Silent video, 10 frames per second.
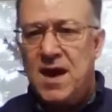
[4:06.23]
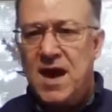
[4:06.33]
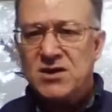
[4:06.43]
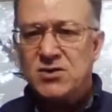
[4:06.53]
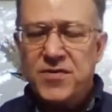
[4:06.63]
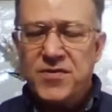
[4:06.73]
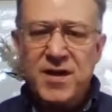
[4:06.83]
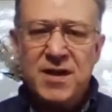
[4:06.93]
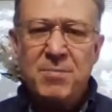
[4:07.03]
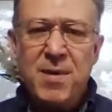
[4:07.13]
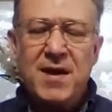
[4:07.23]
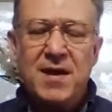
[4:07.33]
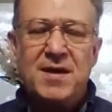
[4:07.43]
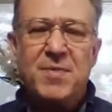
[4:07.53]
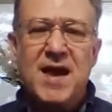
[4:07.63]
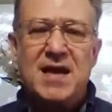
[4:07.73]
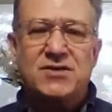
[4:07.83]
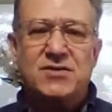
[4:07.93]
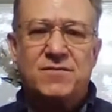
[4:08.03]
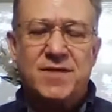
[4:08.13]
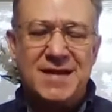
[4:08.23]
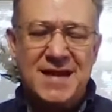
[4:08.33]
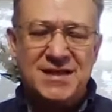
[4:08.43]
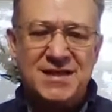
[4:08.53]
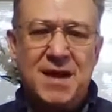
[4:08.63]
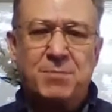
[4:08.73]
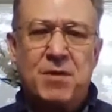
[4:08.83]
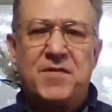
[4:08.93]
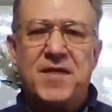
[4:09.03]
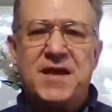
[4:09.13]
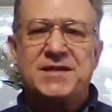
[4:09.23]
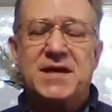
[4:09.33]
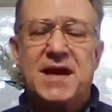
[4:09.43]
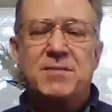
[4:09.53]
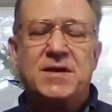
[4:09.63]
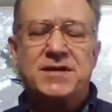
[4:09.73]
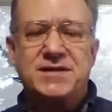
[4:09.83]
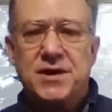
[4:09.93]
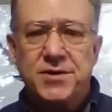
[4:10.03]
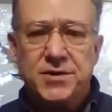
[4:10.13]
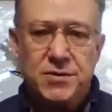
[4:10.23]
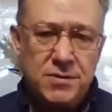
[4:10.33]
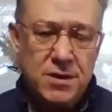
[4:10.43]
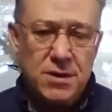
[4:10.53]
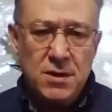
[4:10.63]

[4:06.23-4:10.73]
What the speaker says: As we think about Onpassive, the next couple of things that I'm going to tell you,